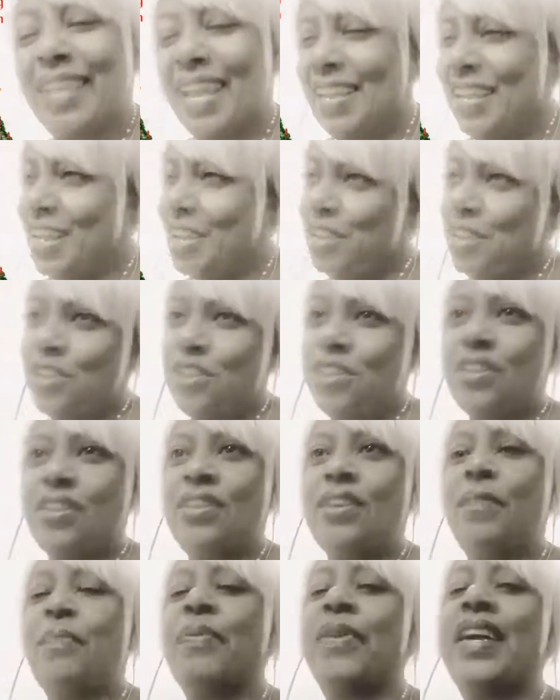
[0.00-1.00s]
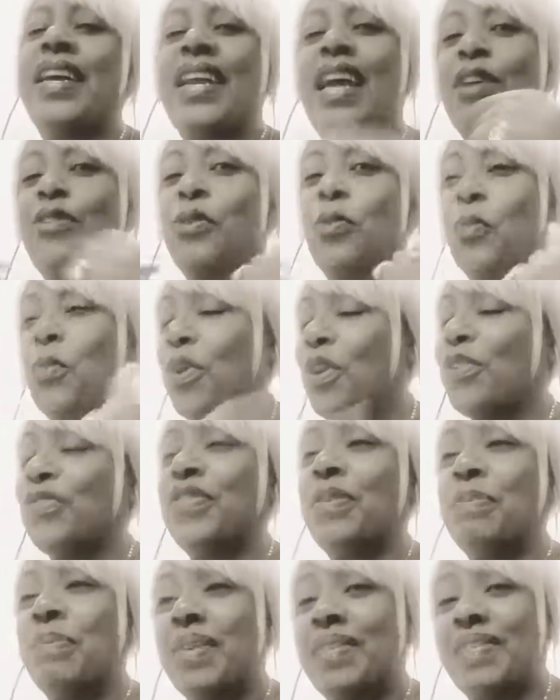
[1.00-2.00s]
Betty, you're bringing out the
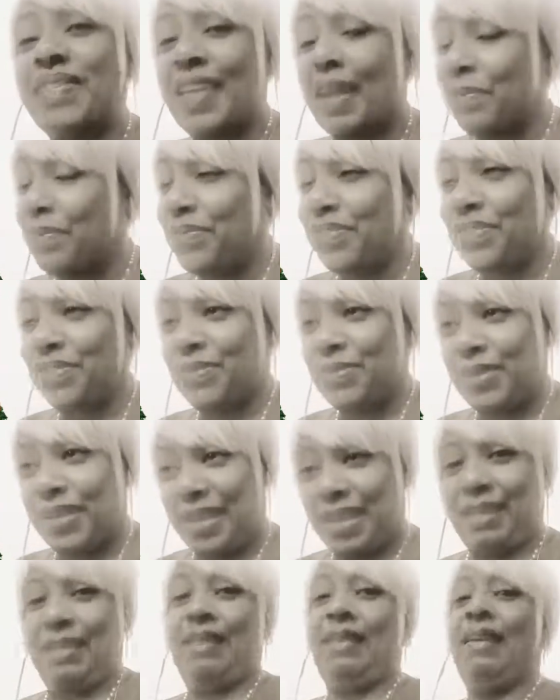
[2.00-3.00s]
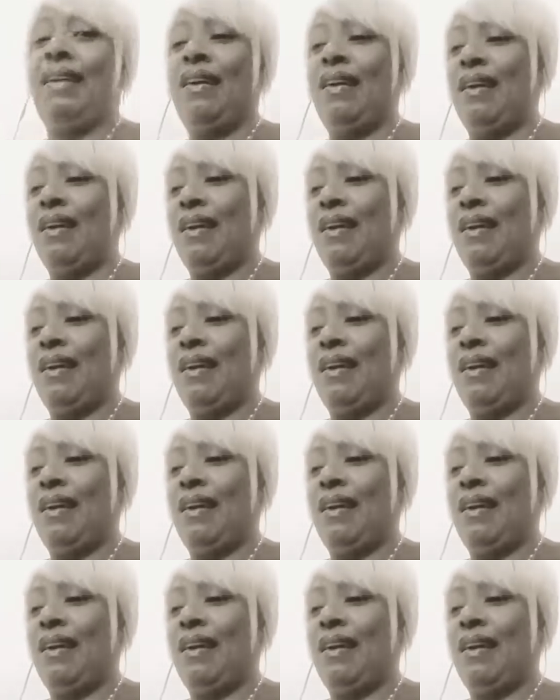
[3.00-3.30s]
worst in me, Sam, today.